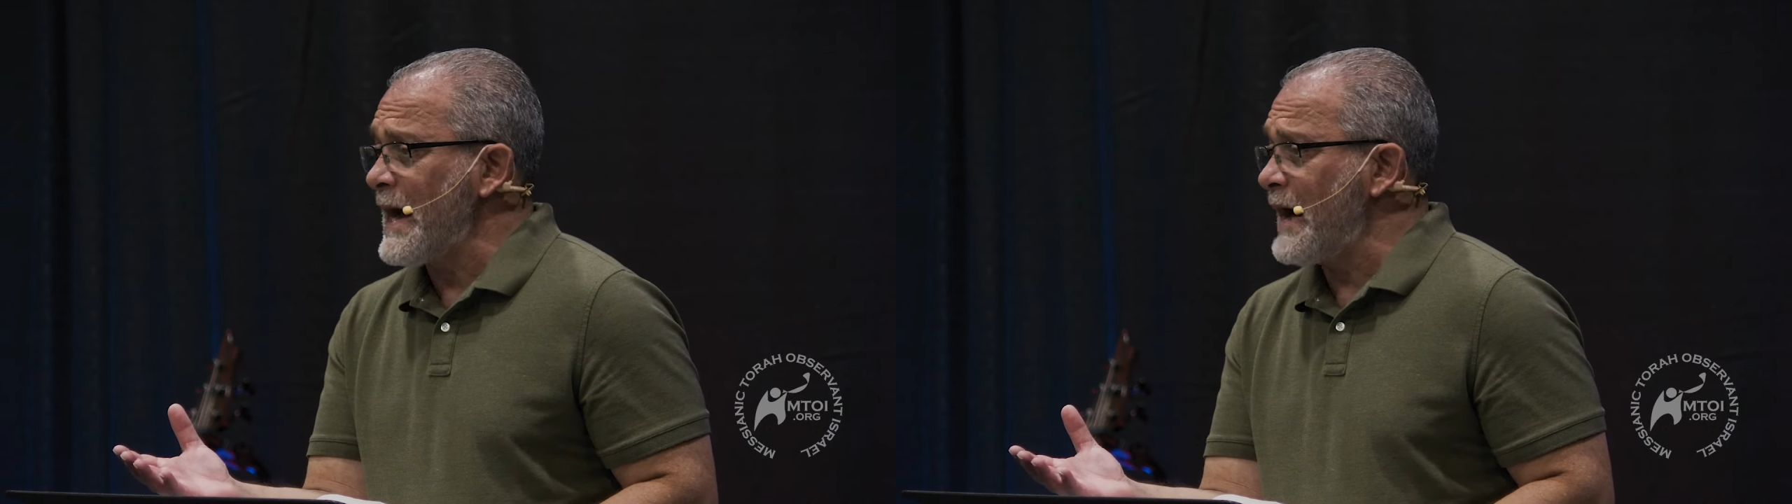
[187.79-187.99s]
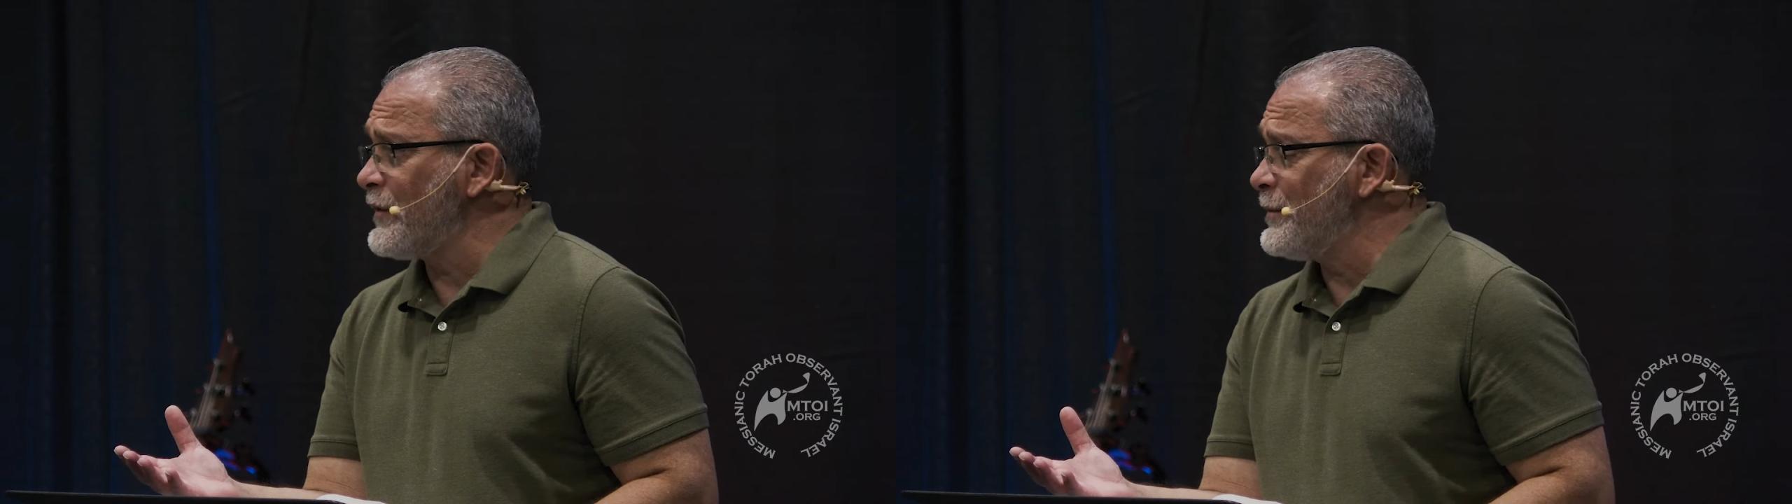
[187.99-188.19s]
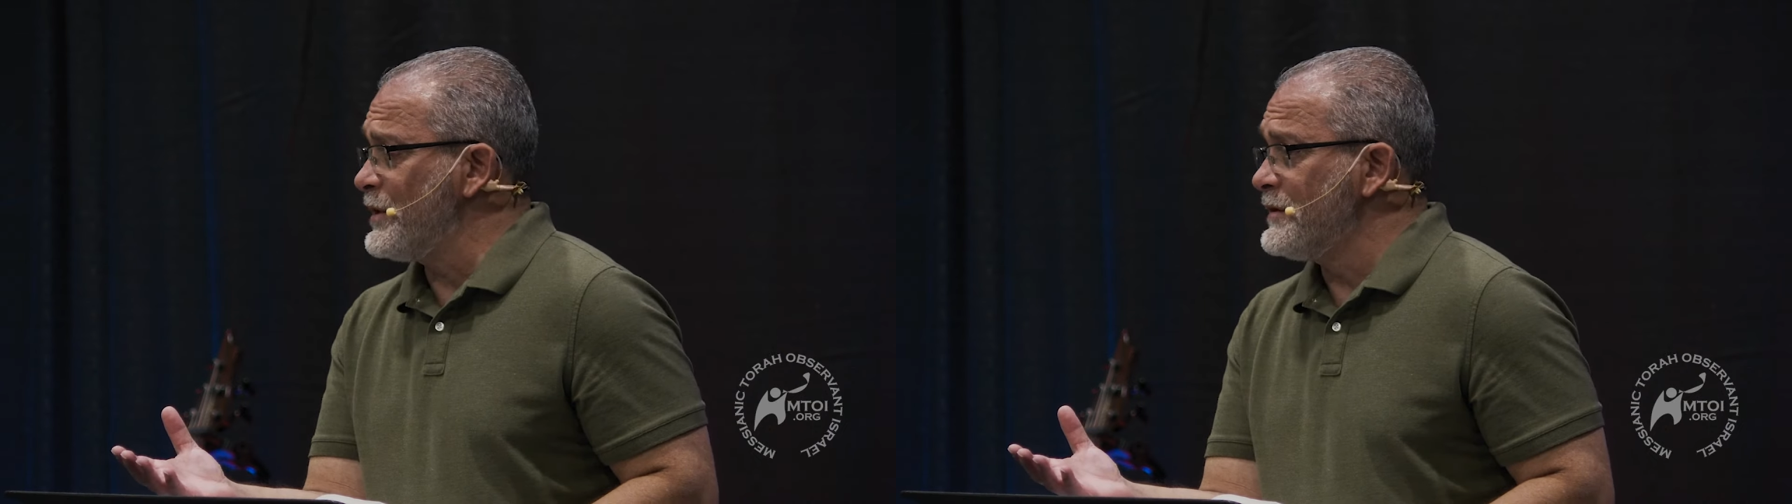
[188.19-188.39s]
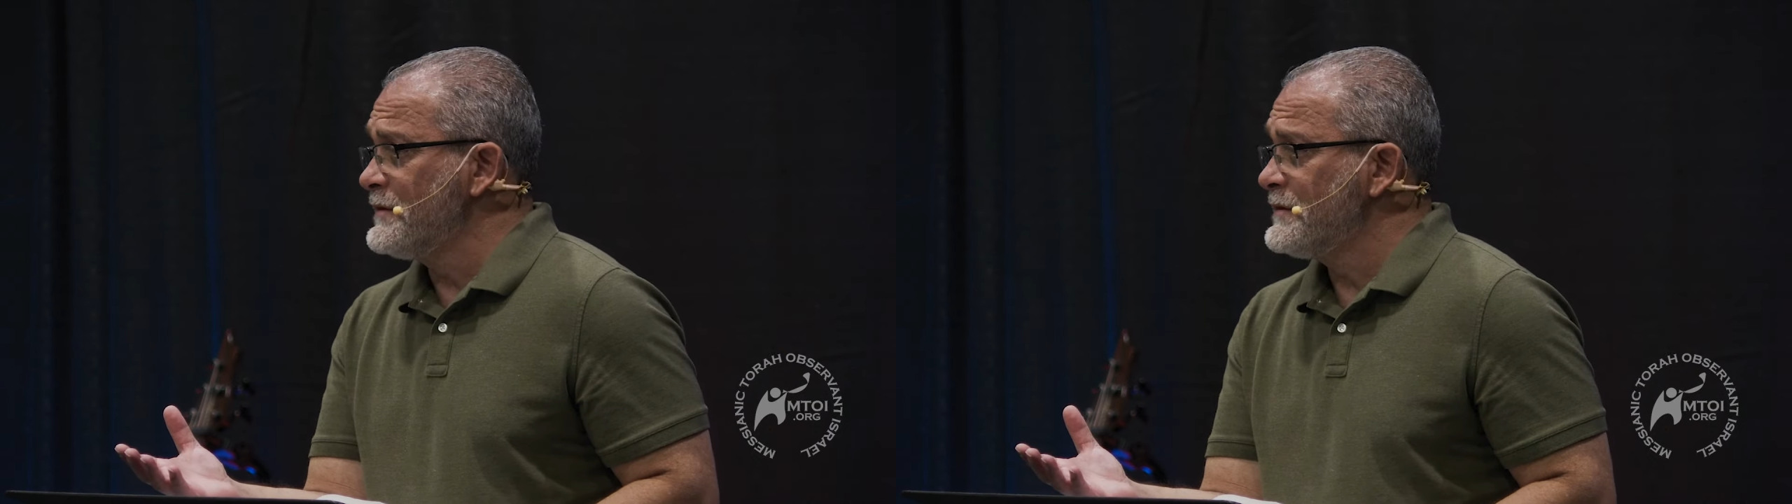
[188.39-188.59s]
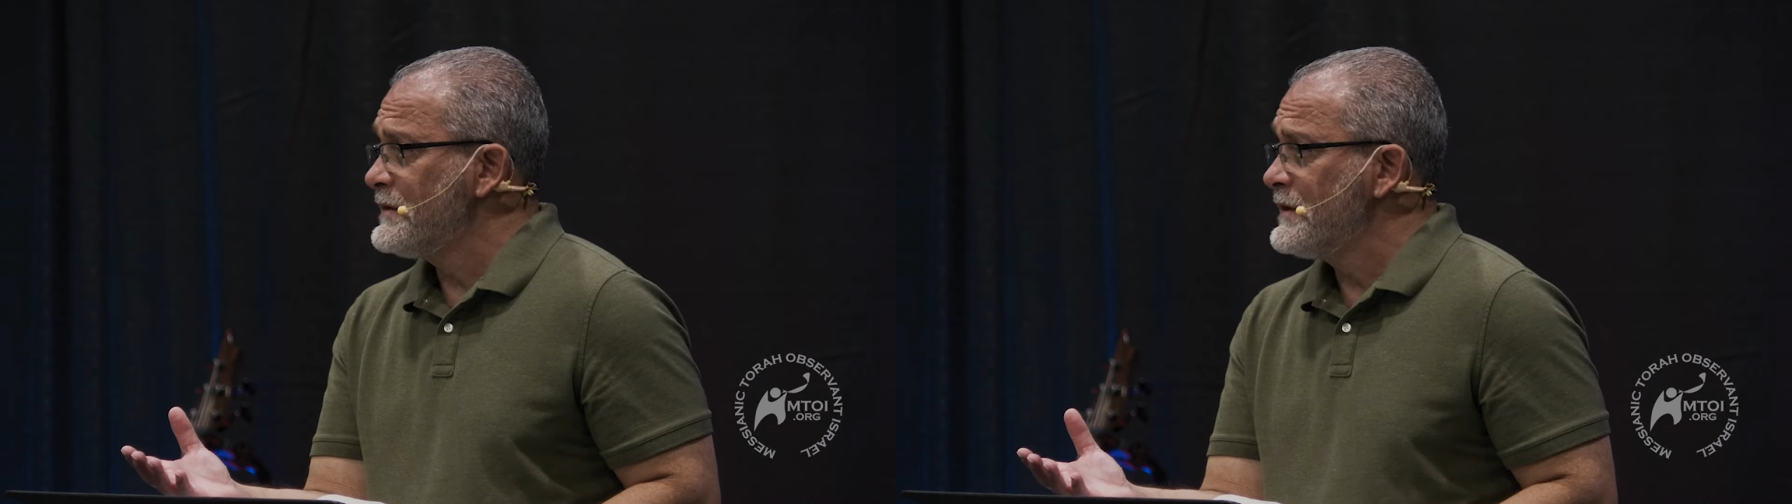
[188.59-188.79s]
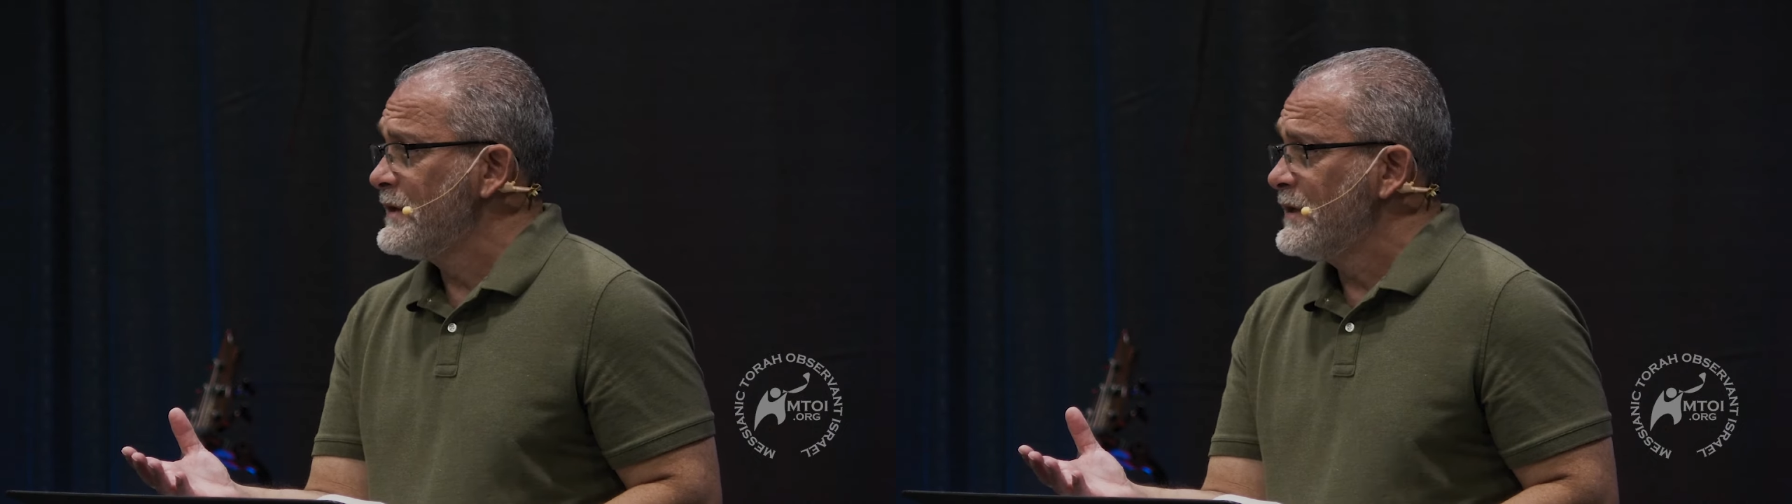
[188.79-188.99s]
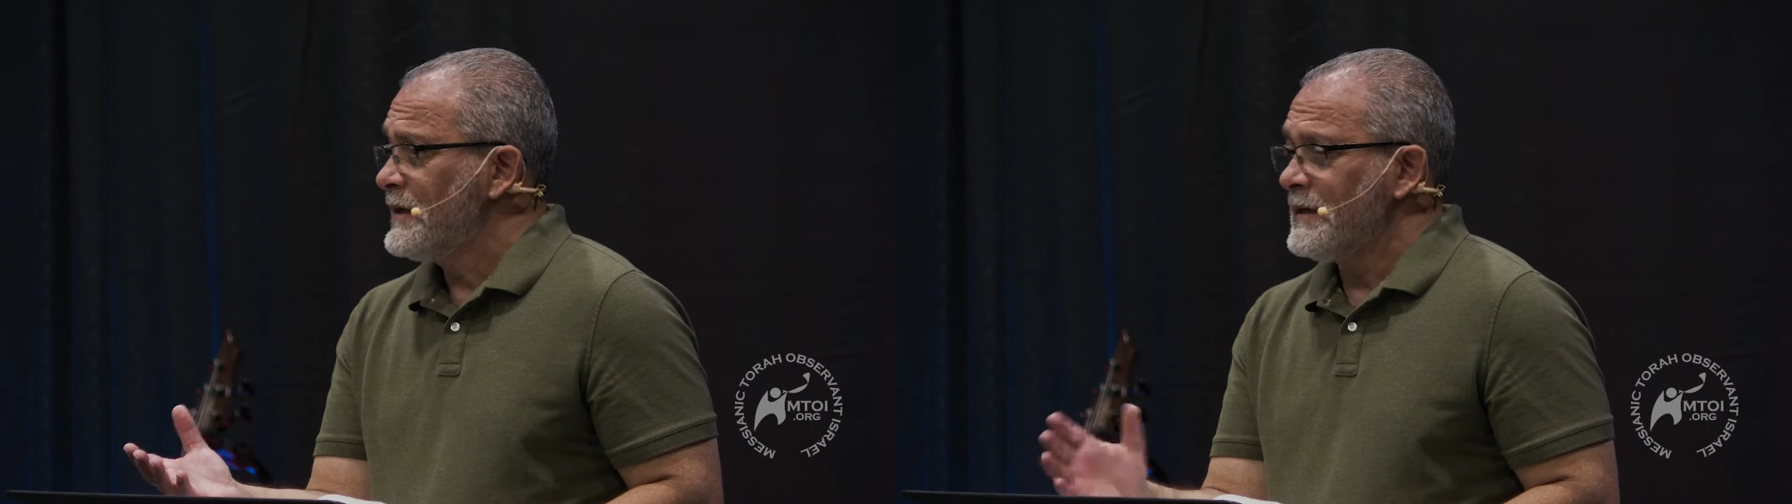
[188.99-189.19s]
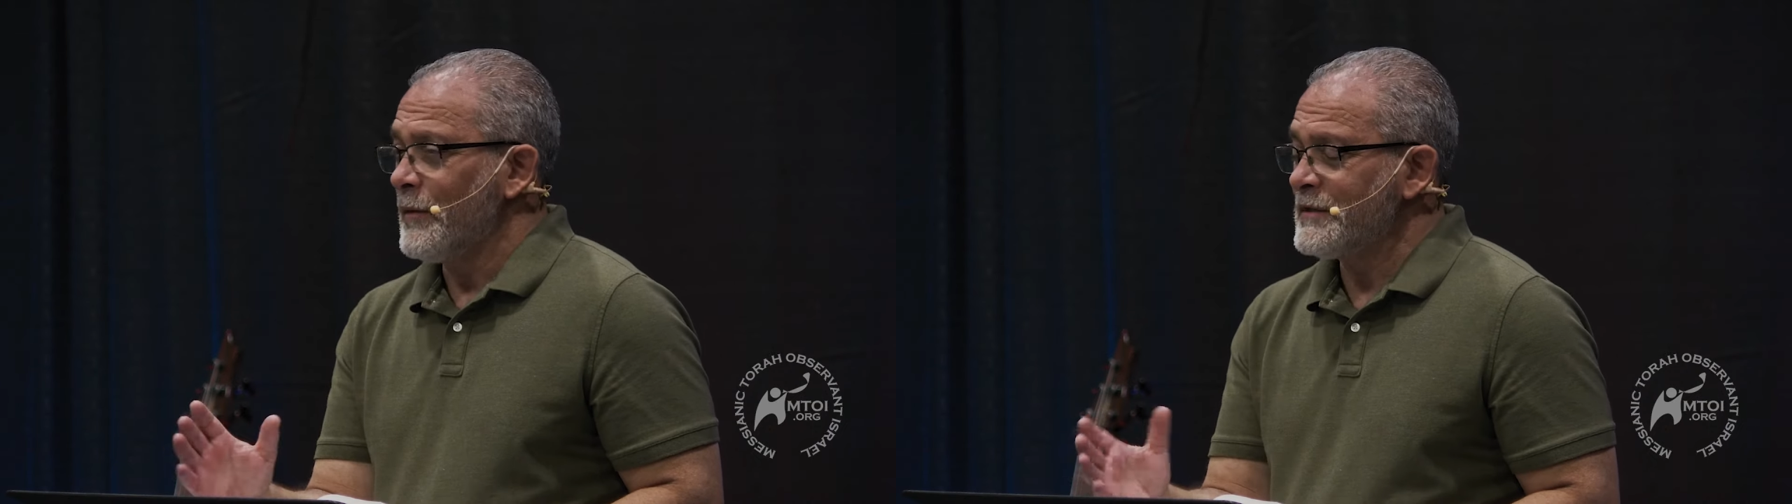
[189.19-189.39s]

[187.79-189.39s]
parable, now